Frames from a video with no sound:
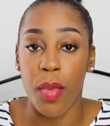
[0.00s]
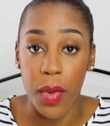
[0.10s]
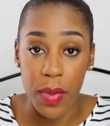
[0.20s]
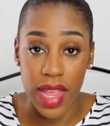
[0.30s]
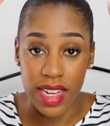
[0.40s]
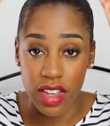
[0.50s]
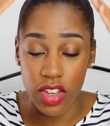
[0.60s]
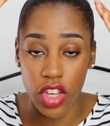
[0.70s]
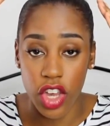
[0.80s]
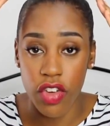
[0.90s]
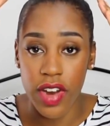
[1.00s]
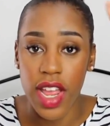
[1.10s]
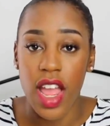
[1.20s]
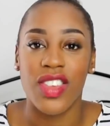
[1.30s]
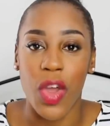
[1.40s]
bobby pins to secure
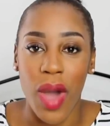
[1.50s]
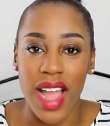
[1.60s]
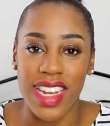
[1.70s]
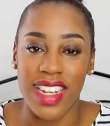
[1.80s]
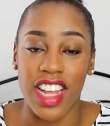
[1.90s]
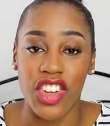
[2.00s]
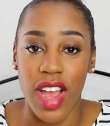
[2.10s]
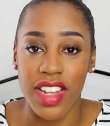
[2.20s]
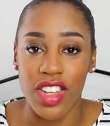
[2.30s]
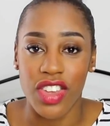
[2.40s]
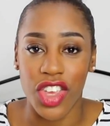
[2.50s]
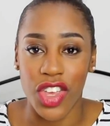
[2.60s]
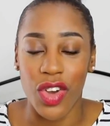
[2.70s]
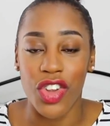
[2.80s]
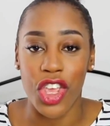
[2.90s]
it. So what I did is I tried to
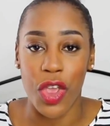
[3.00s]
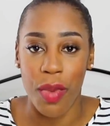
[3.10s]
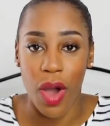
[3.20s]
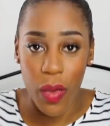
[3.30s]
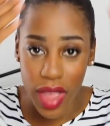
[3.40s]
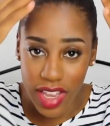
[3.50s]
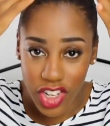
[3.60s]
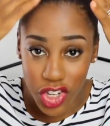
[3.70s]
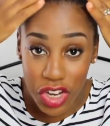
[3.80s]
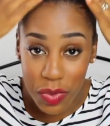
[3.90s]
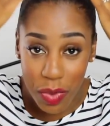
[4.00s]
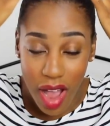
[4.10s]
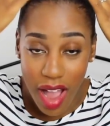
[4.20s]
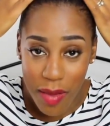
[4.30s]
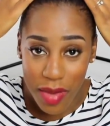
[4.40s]
secure the U-part wig just
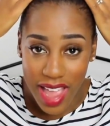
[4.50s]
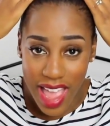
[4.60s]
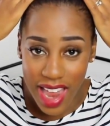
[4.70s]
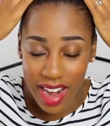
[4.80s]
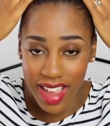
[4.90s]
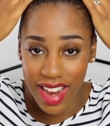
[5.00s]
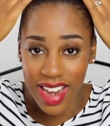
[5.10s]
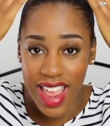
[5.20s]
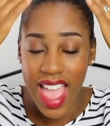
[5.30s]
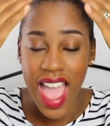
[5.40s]
behind my hairline